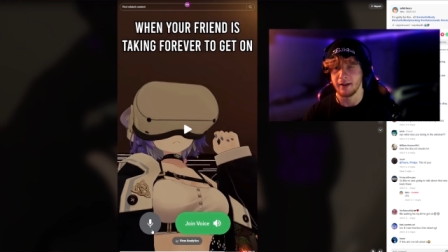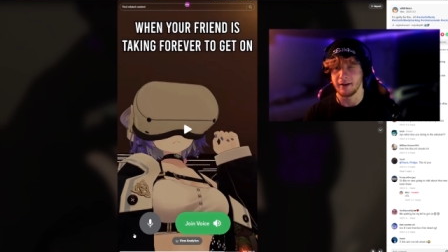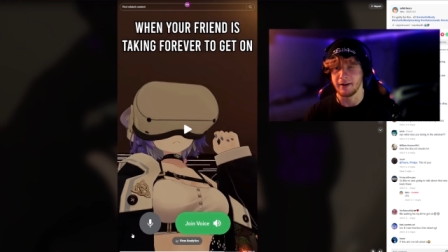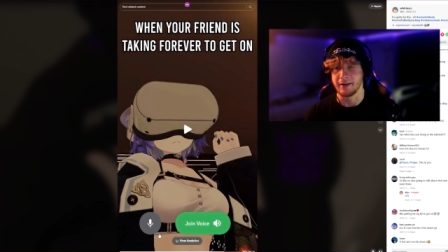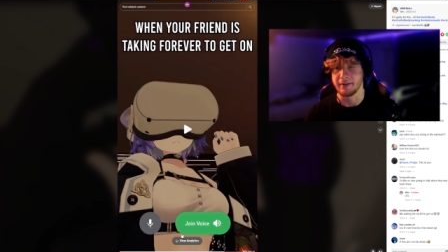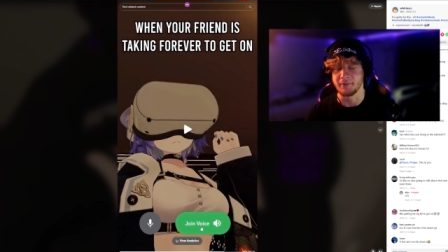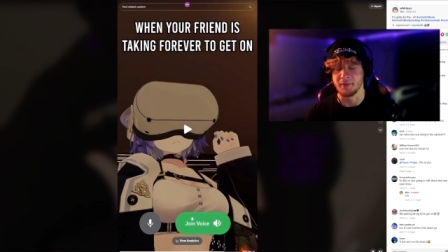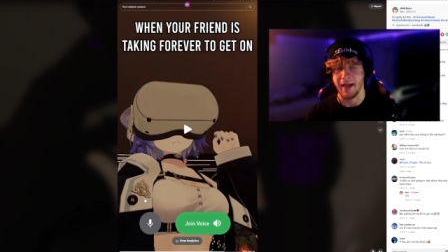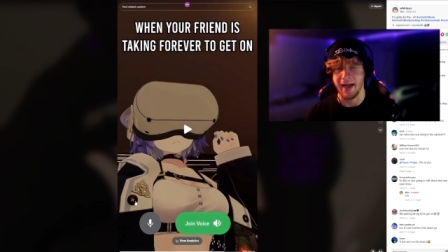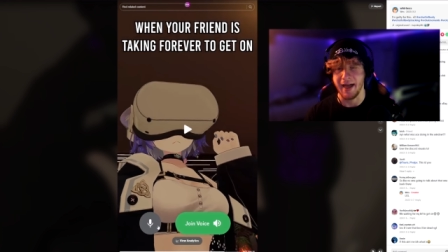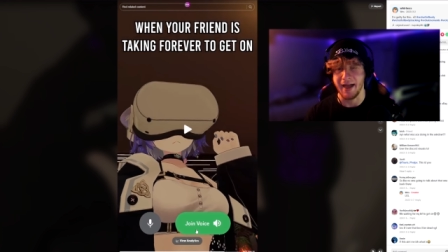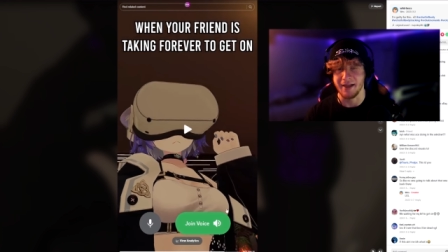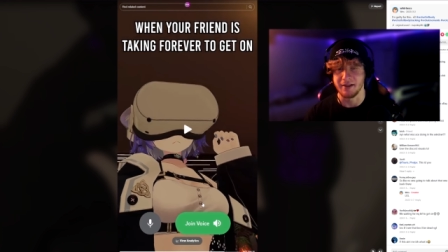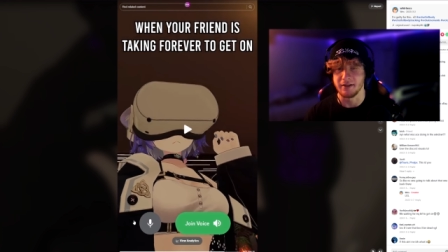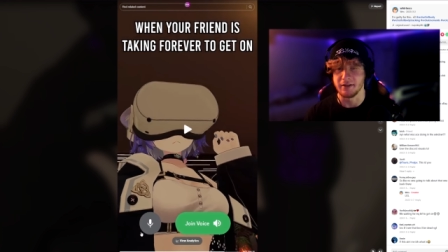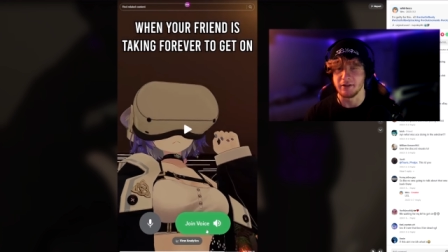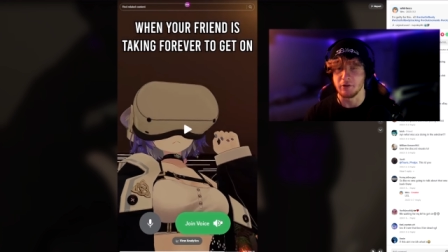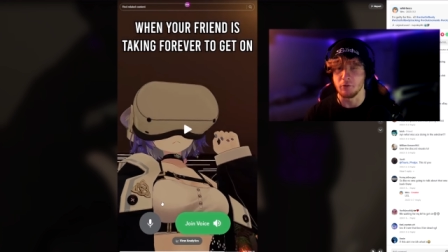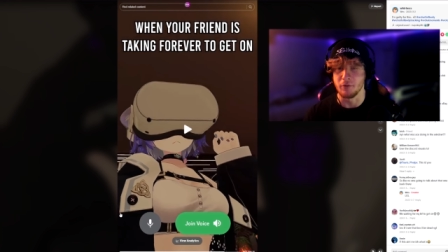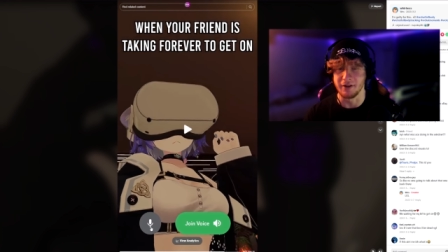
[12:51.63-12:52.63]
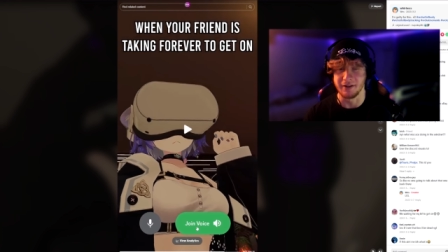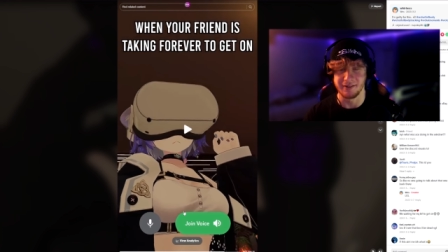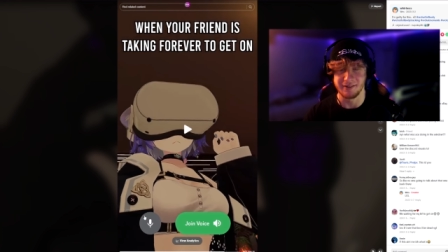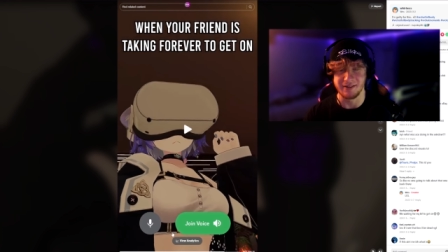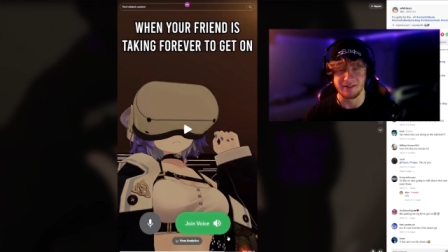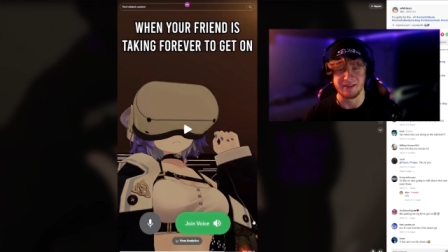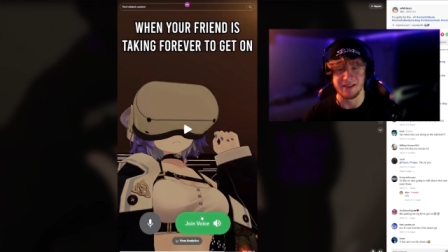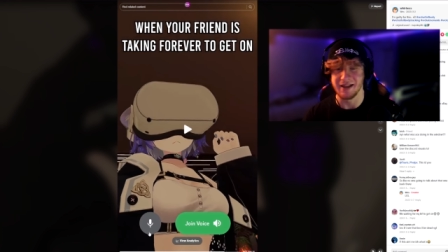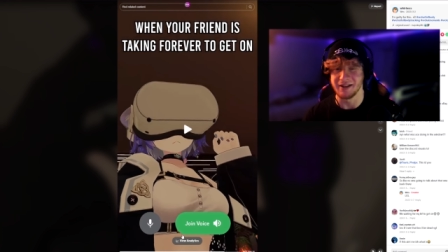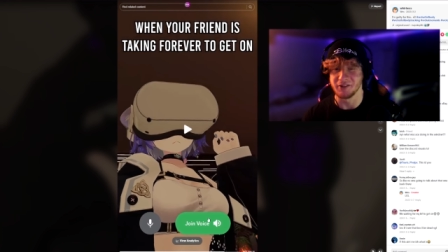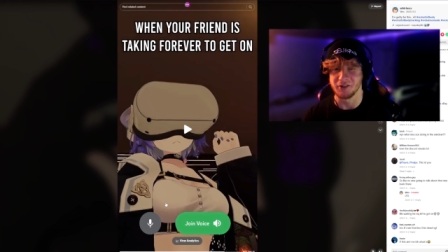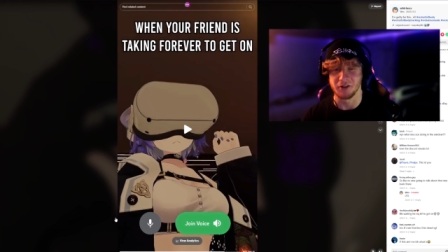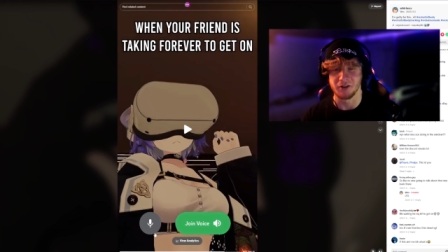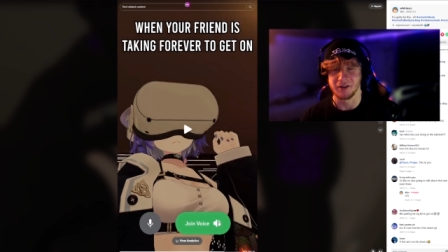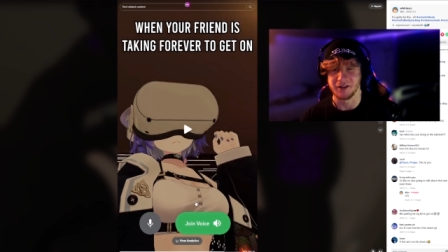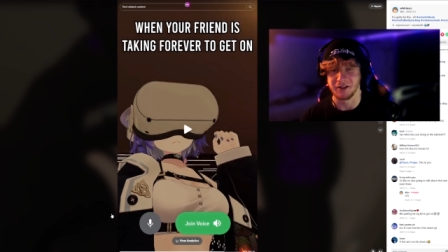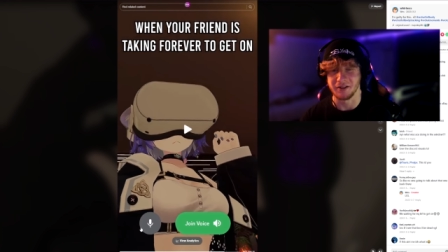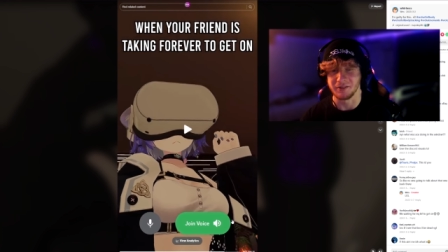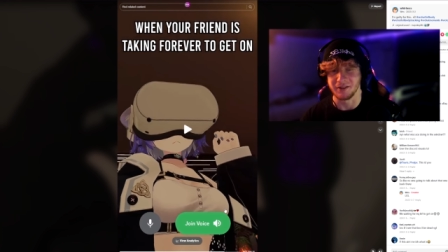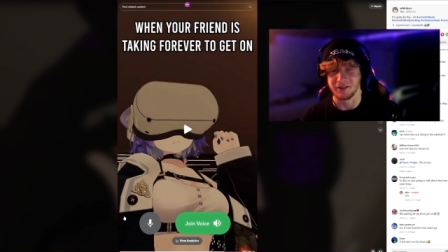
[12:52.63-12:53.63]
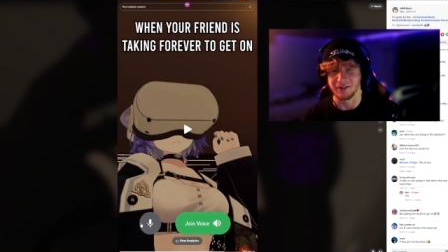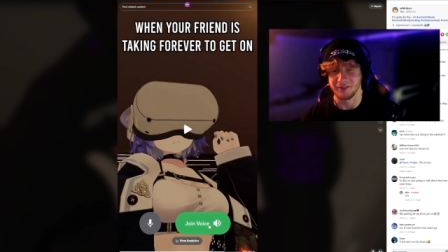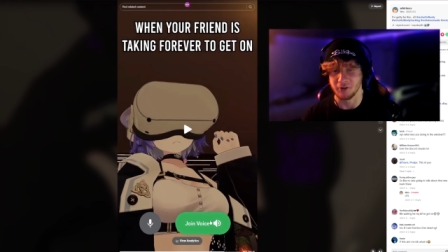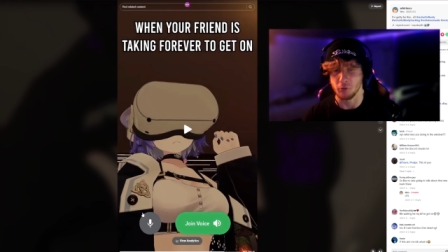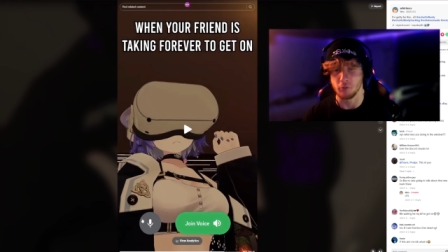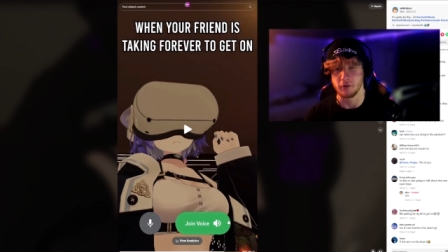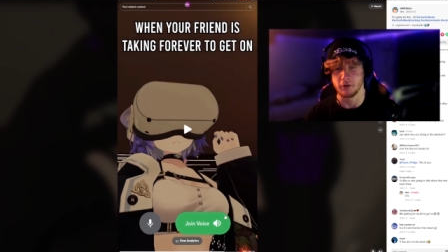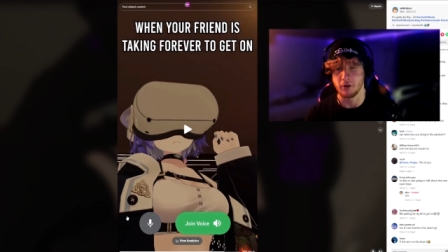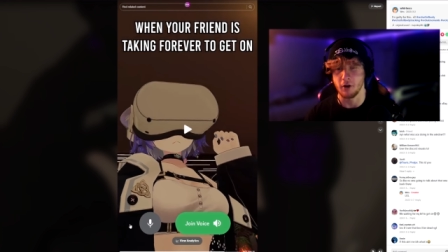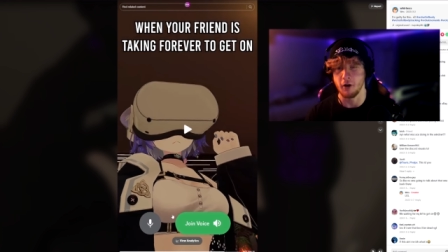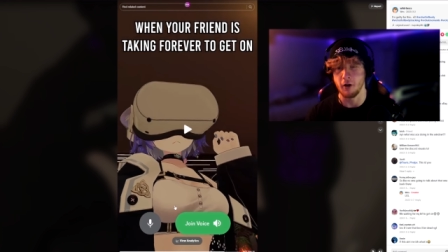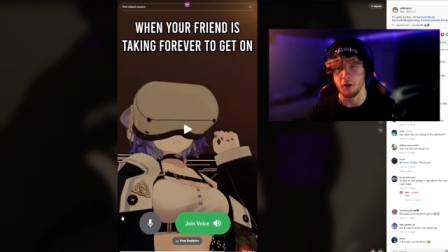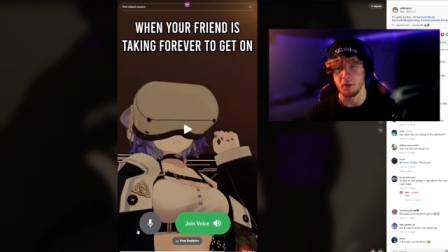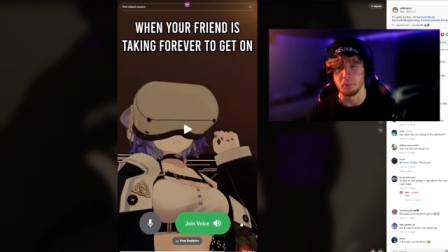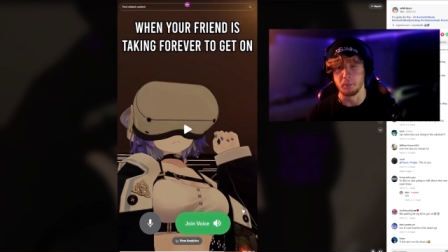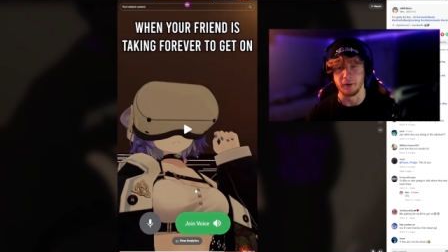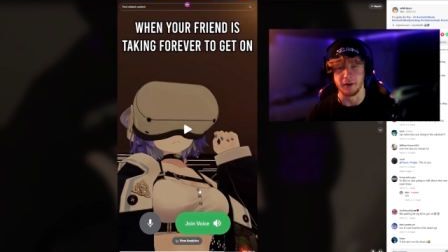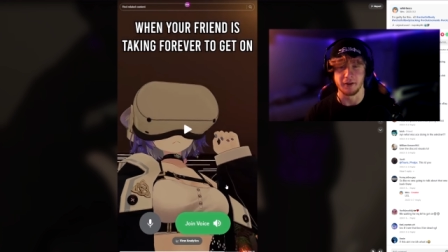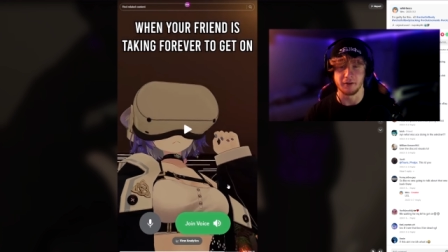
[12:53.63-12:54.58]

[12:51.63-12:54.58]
And that, you wouldn't see that during a Discord call,